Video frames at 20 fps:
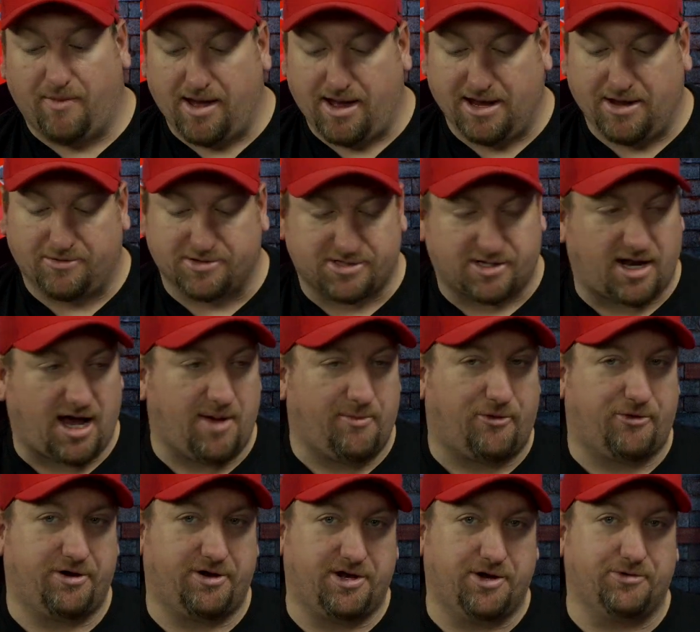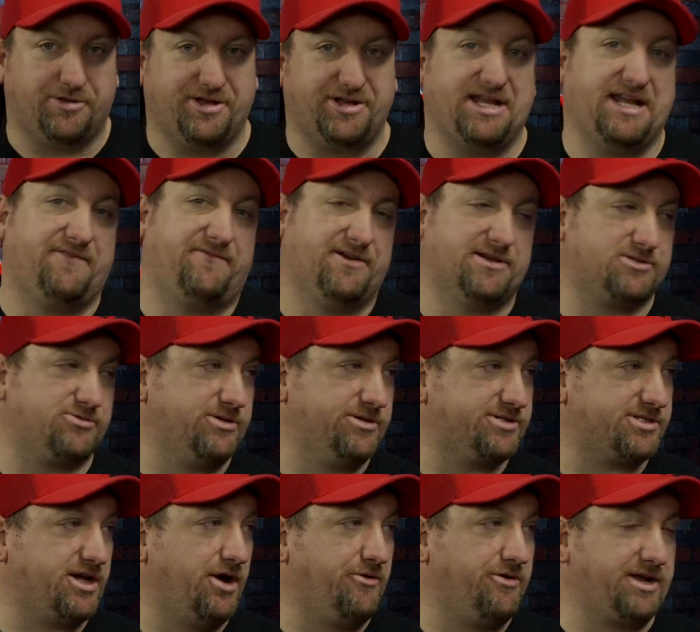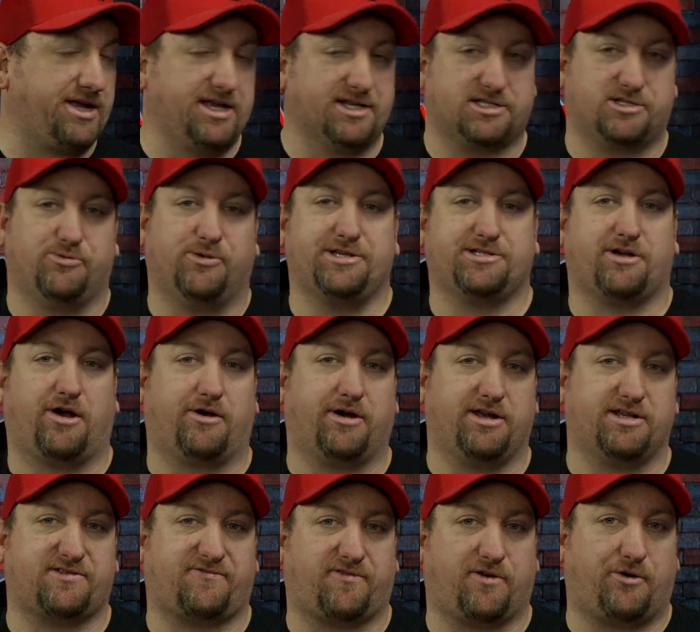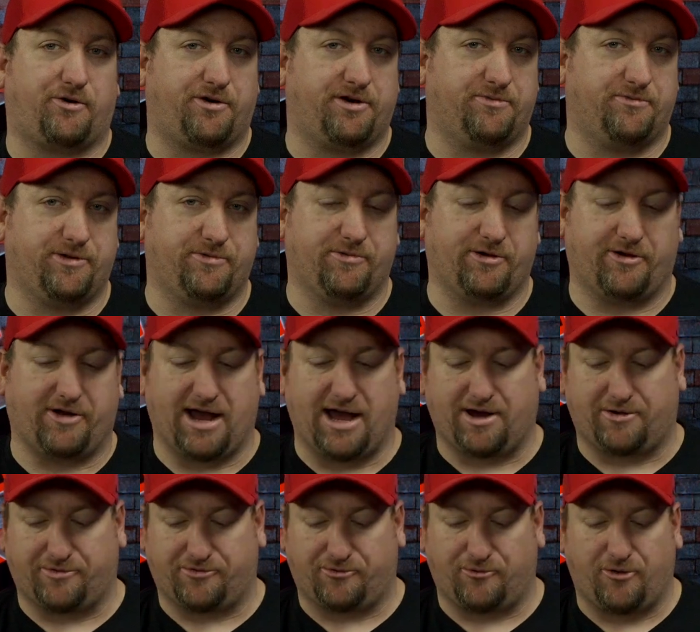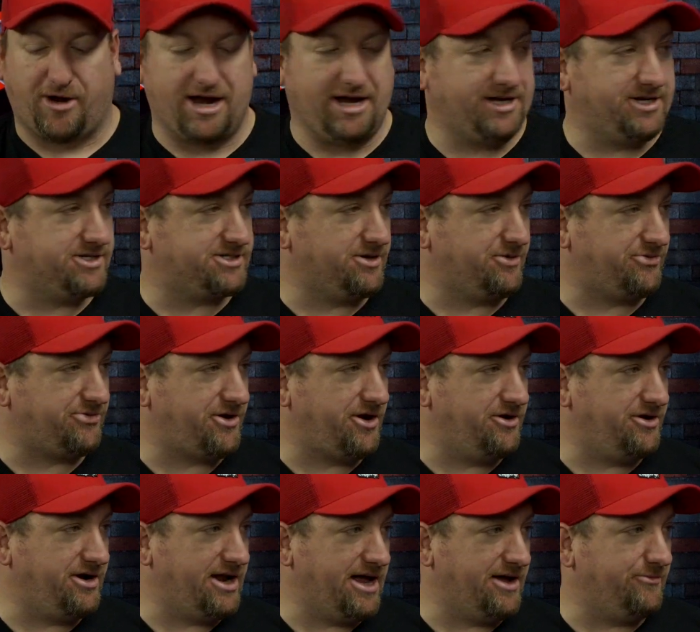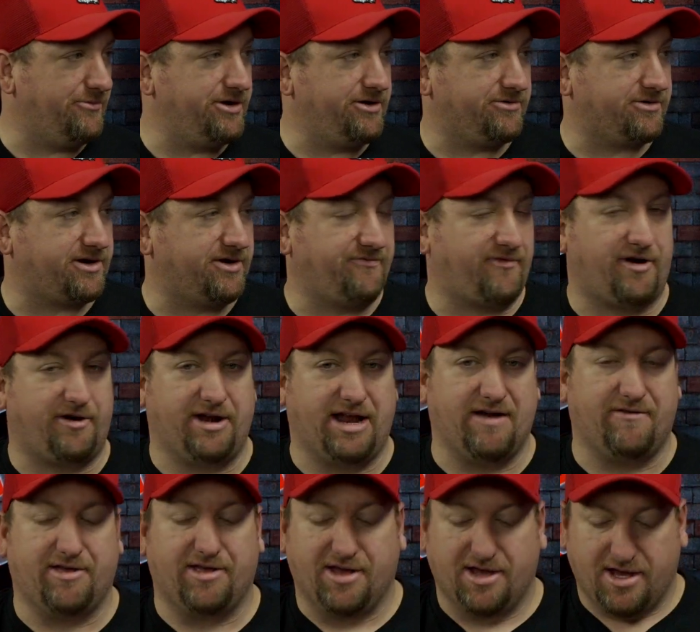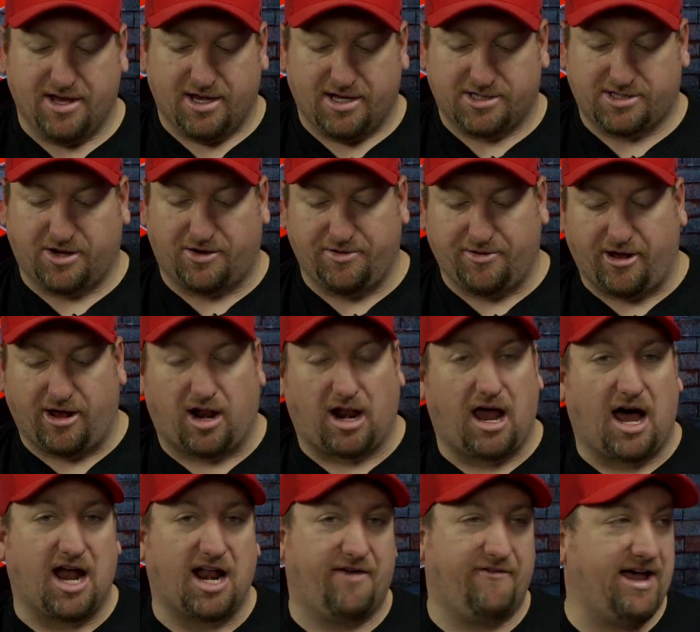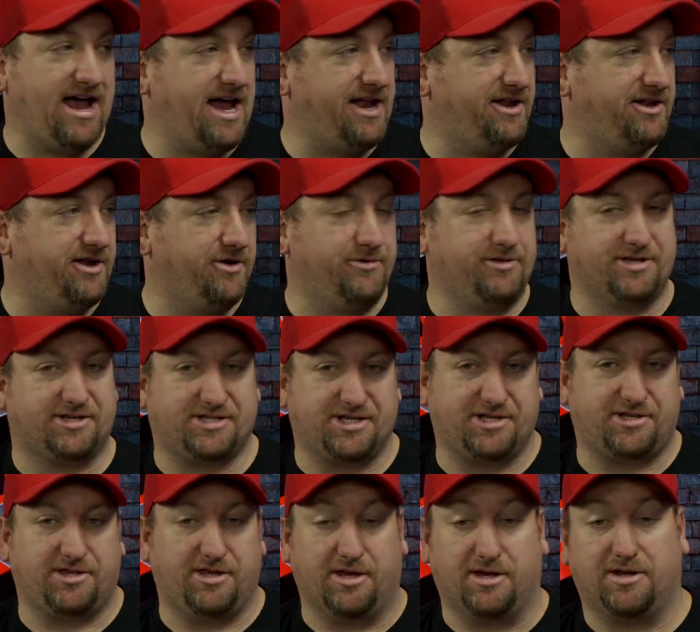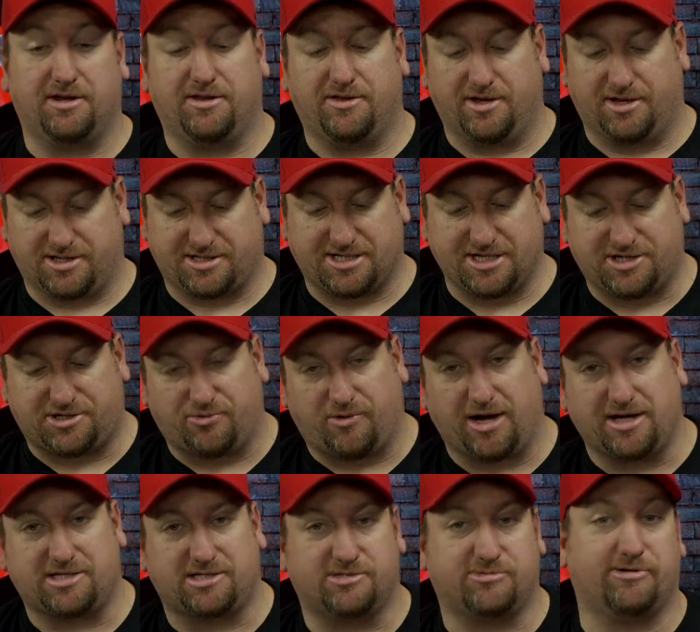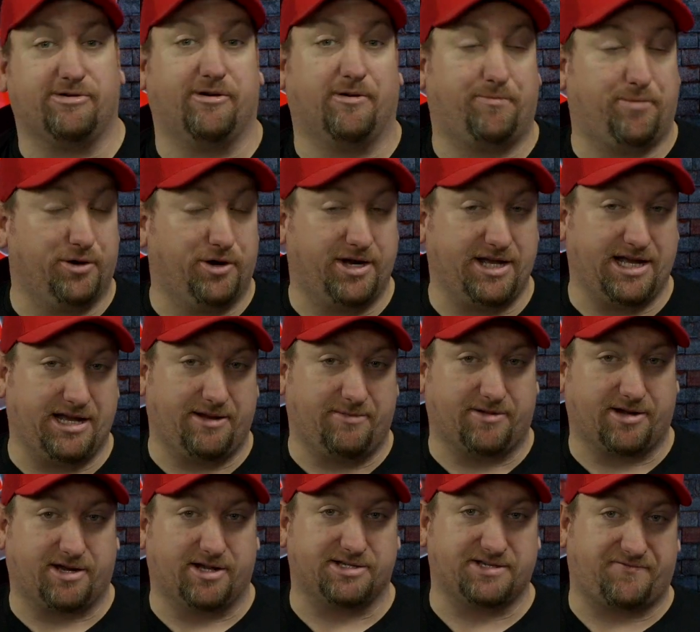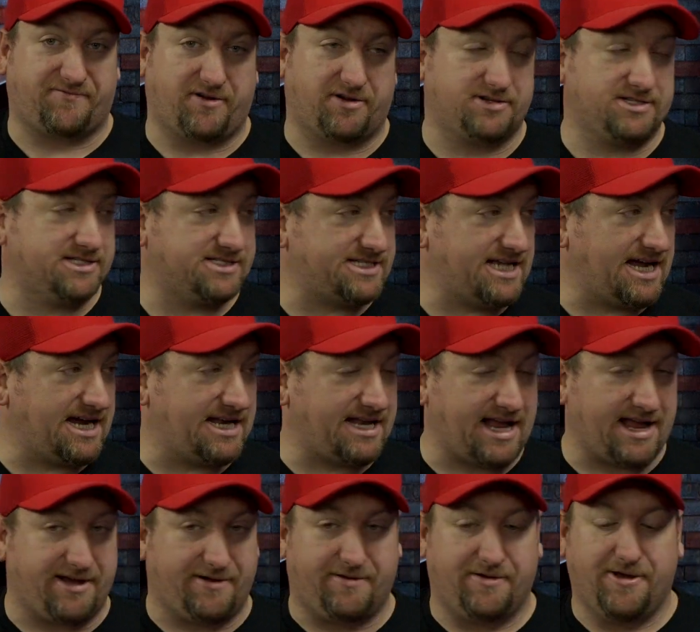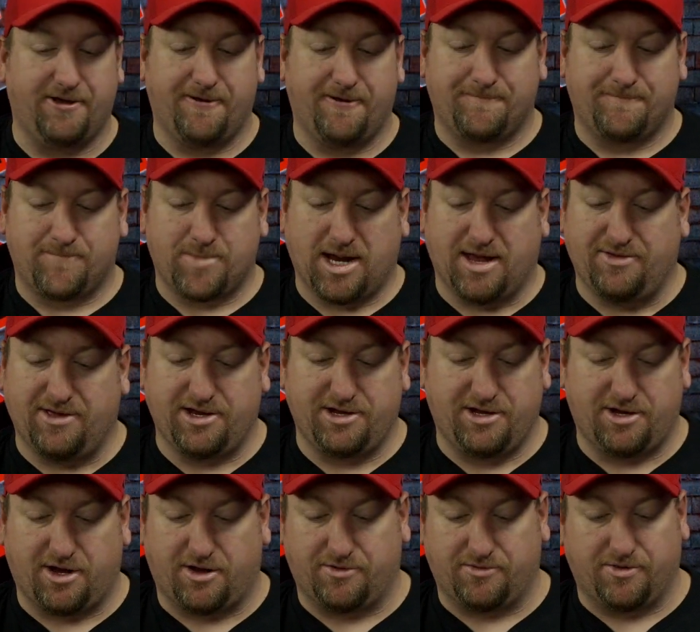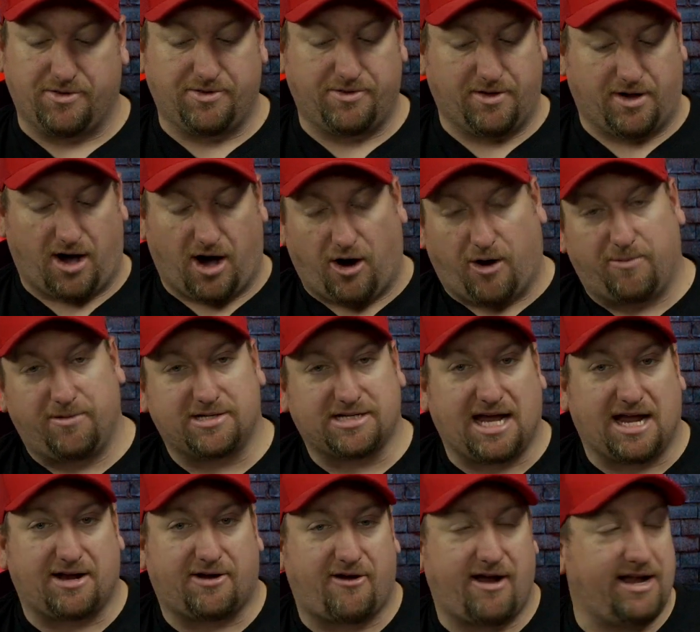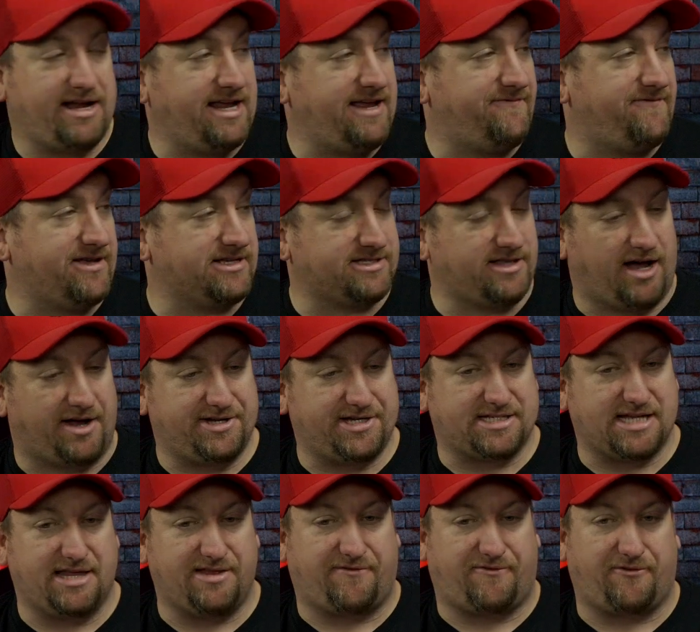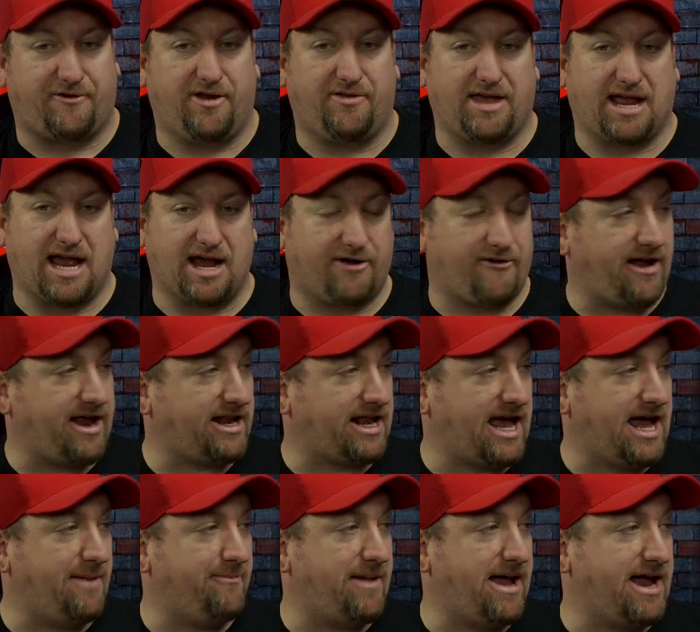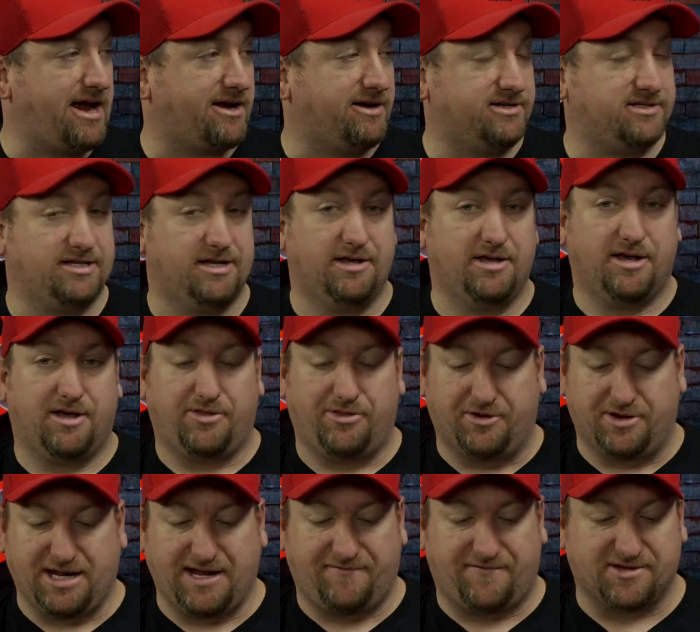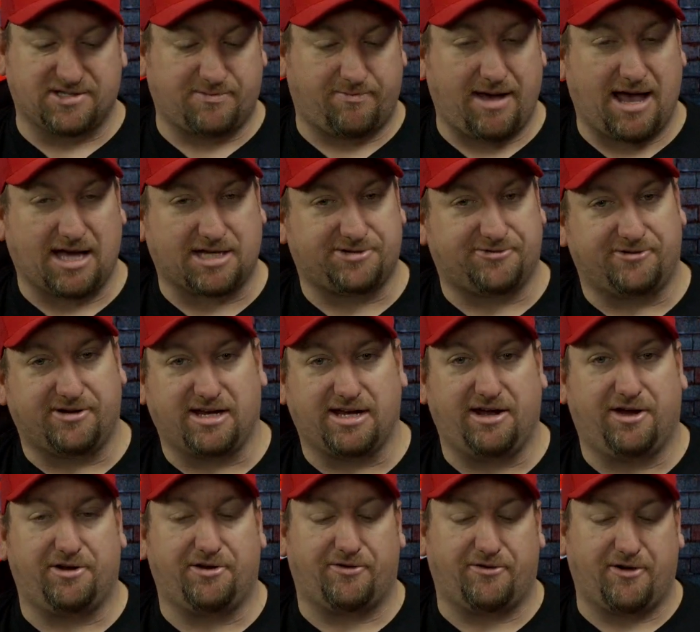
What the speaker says: It was a lot more to do with the defense we was going against. 'Cause we saw against Florida when we were outrageous on third down. We were converting everything. So a lot of it had to do with the situations we were put in because of first and second down. And then, Auburn's got a great defense. Not just at the front. They got great linebackers. Their defensive backs really underrated.